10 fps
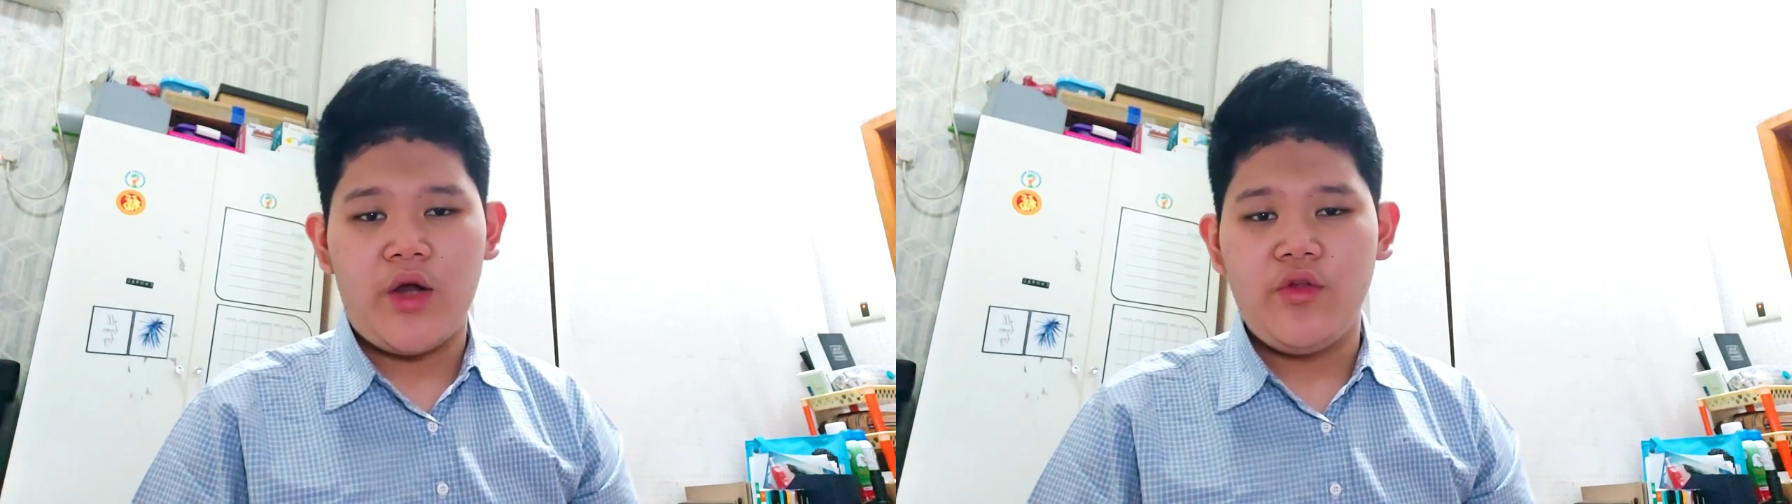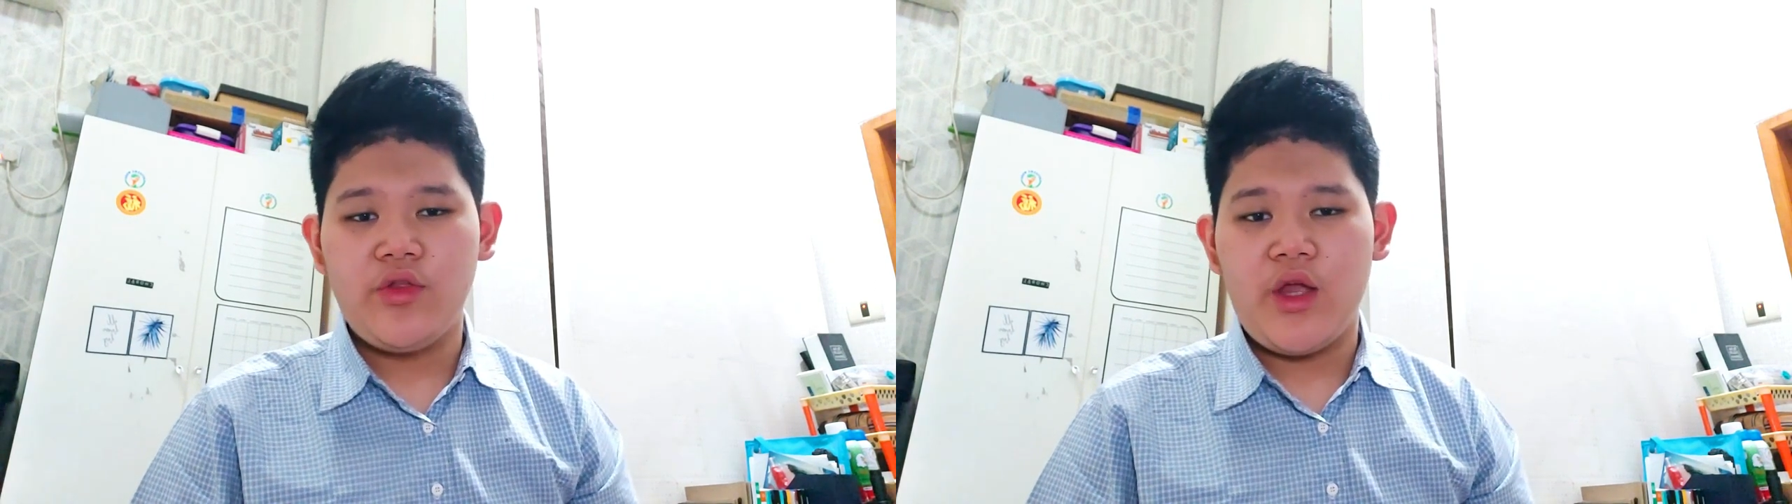
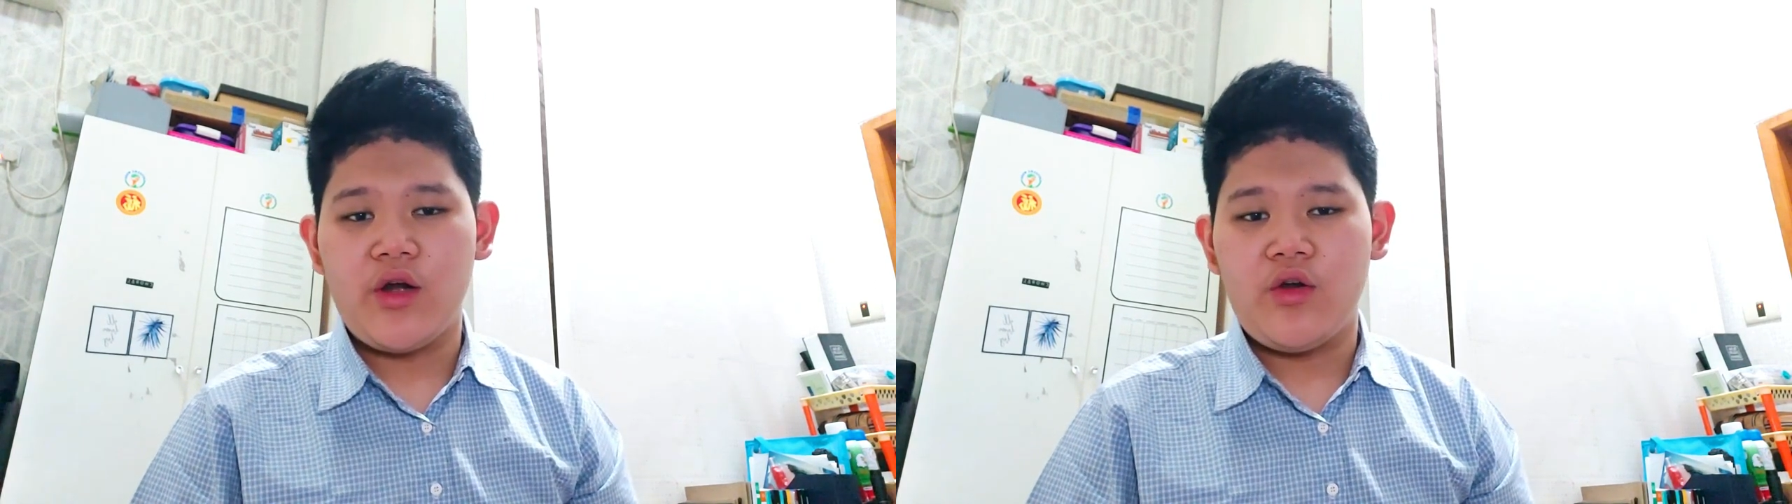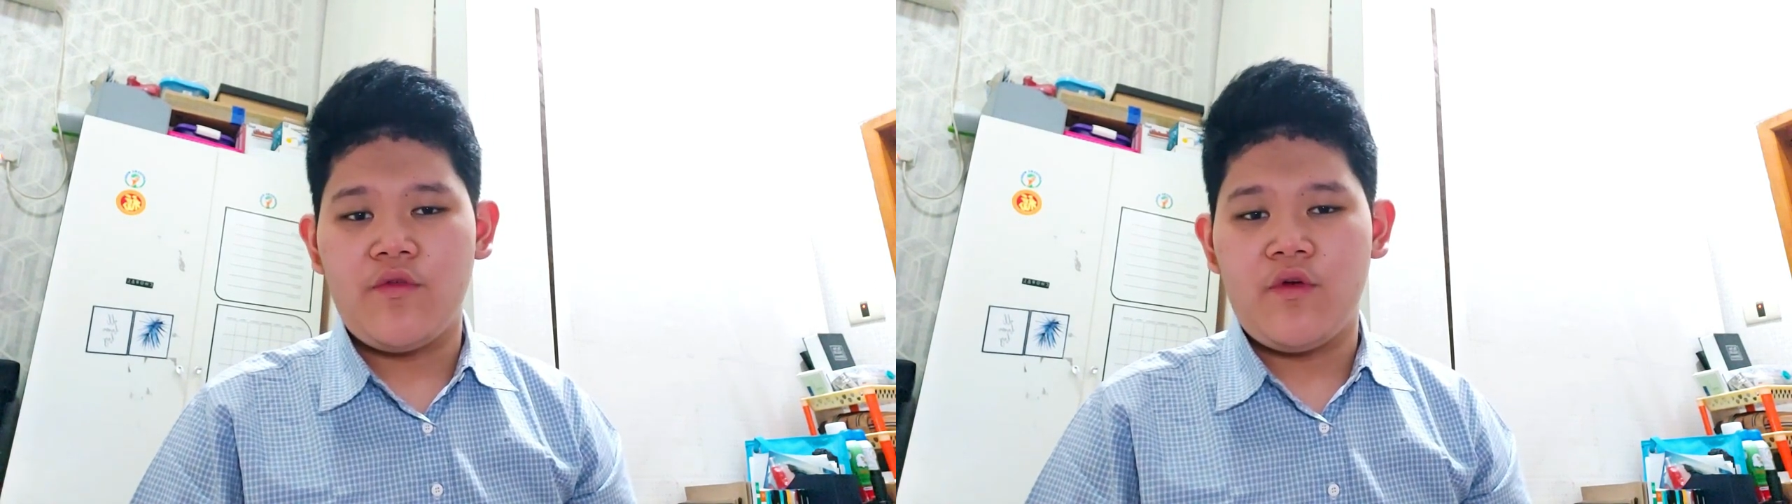Are you
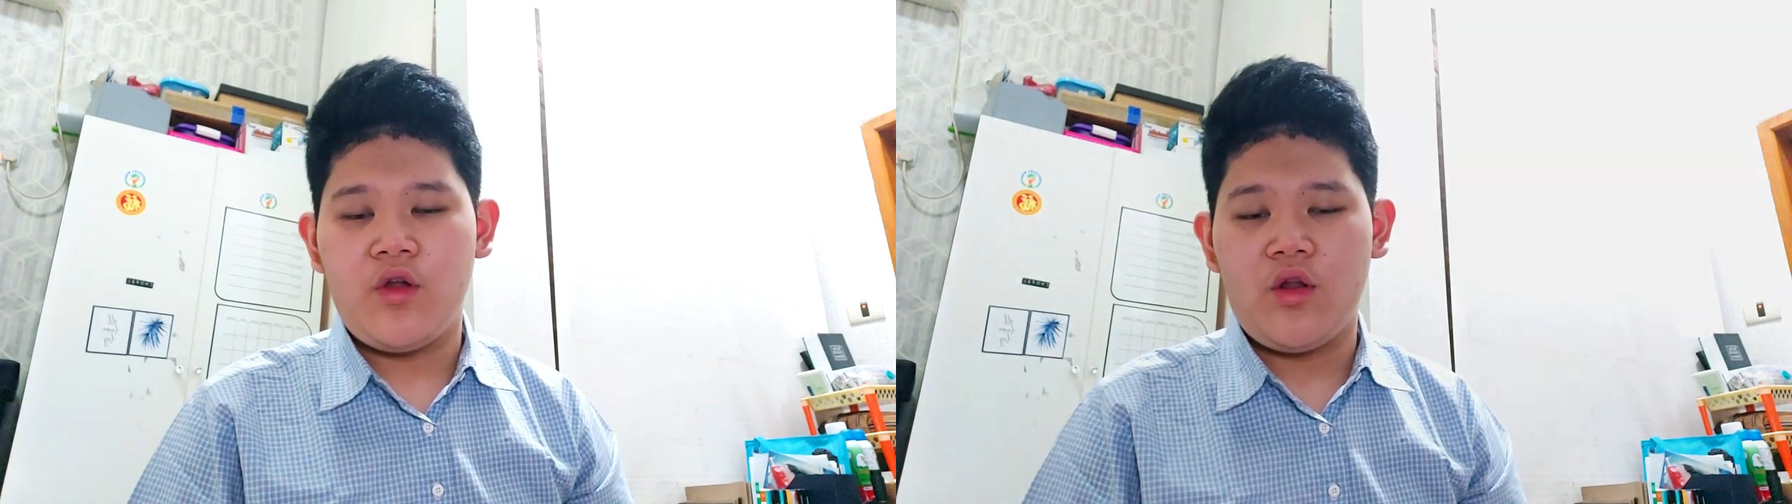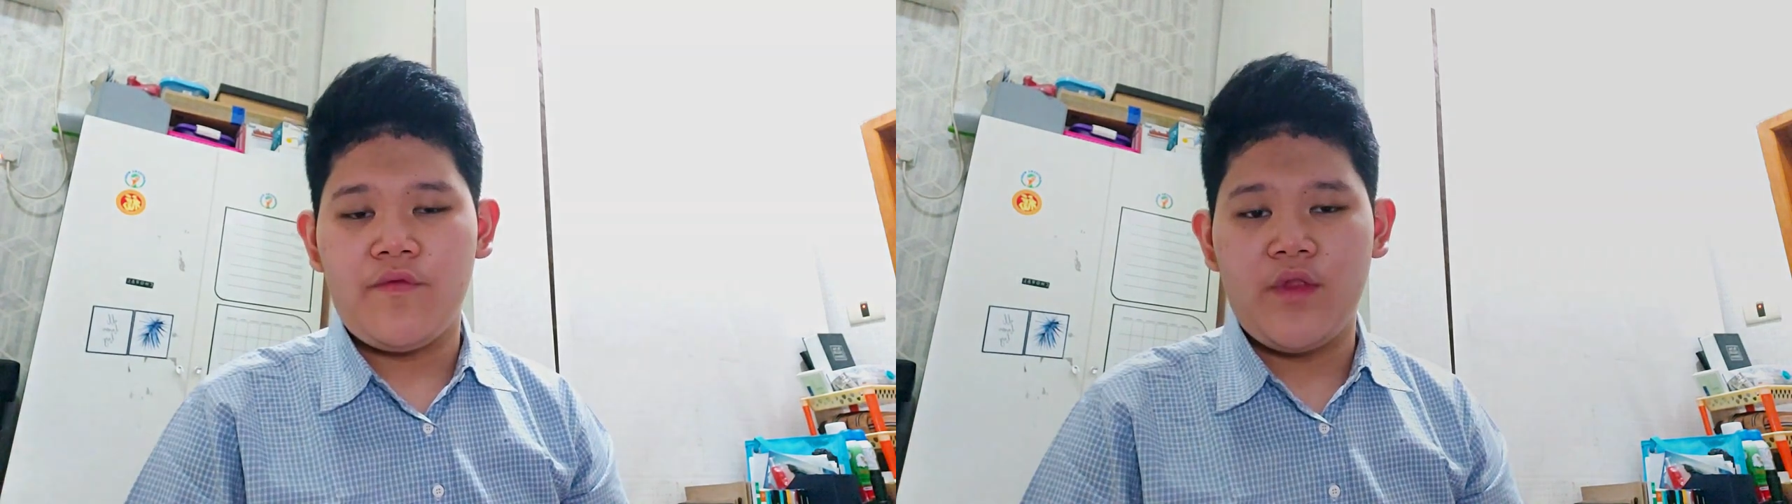tired of
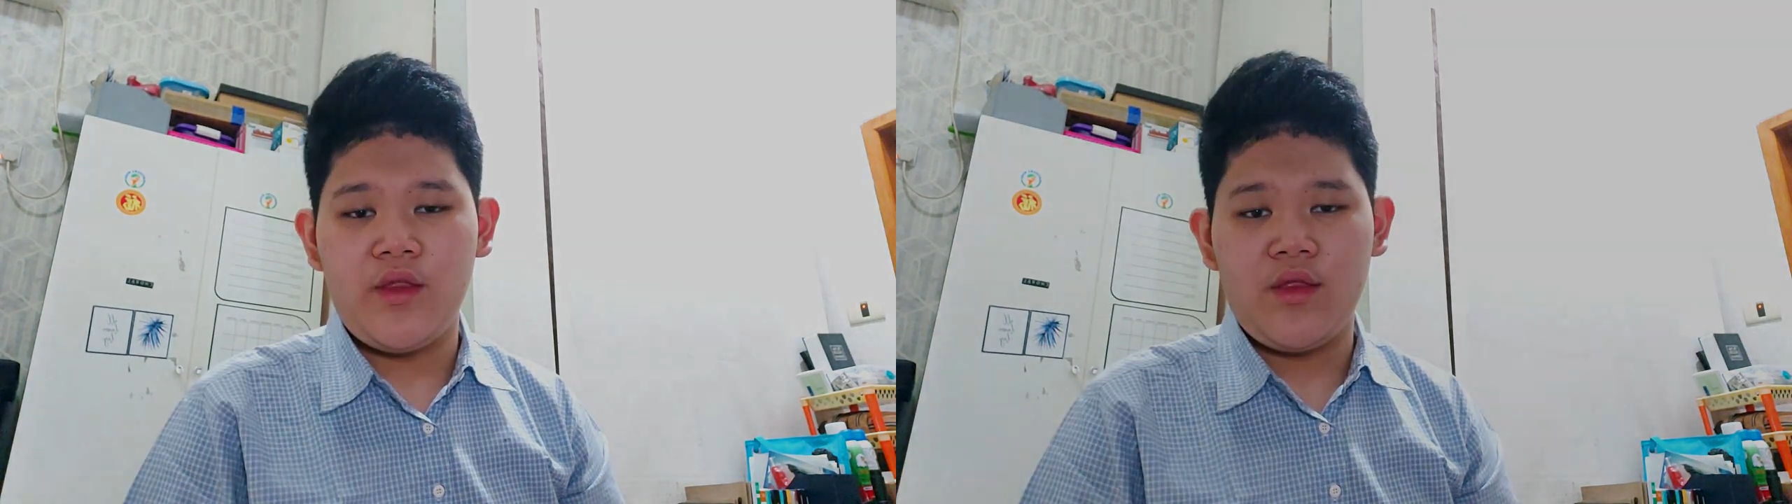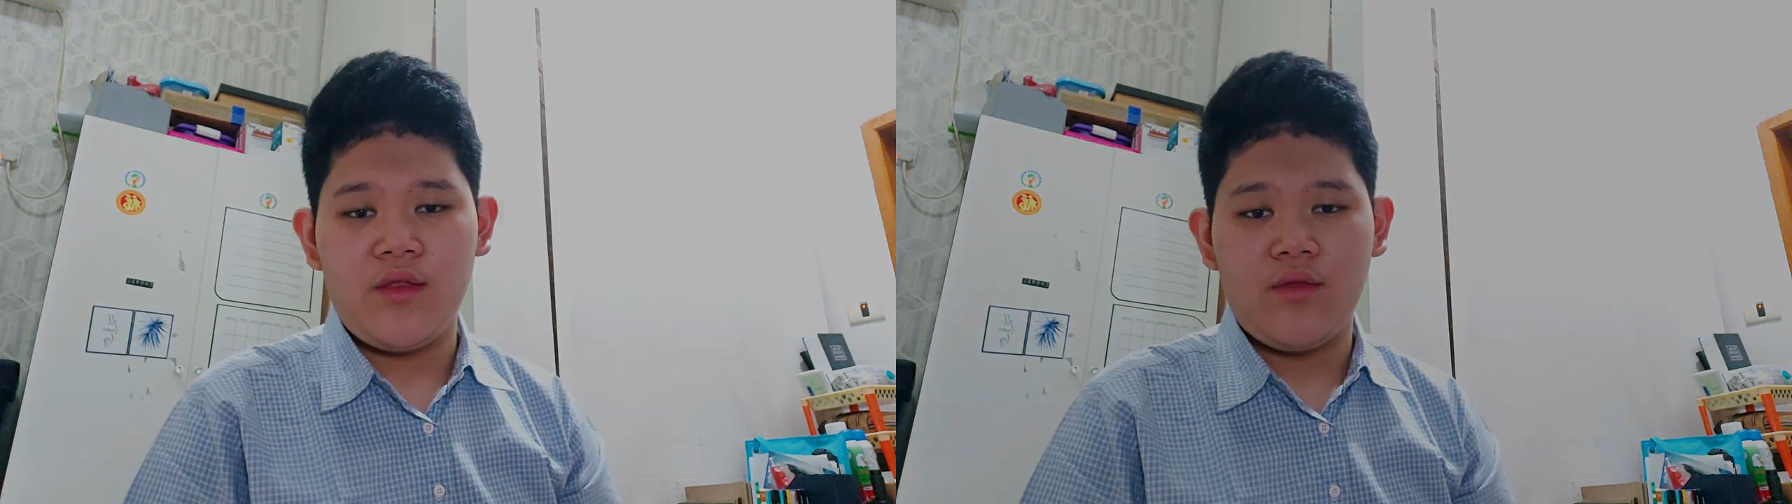all of
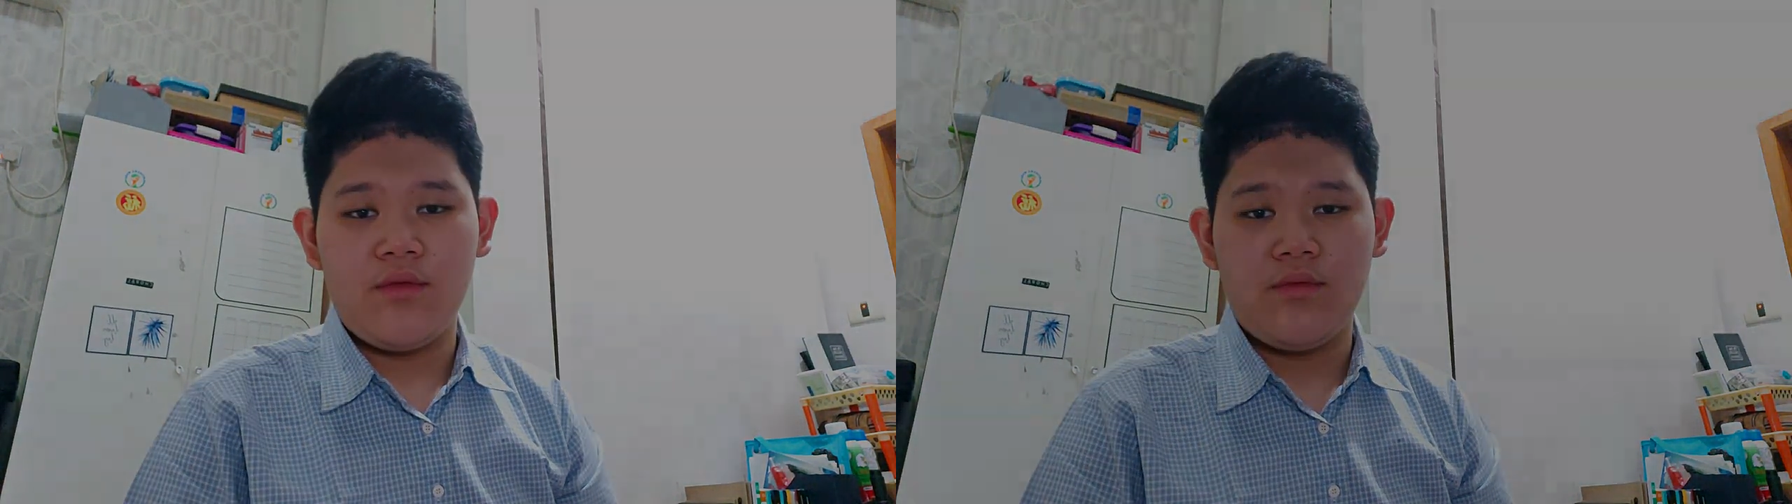this?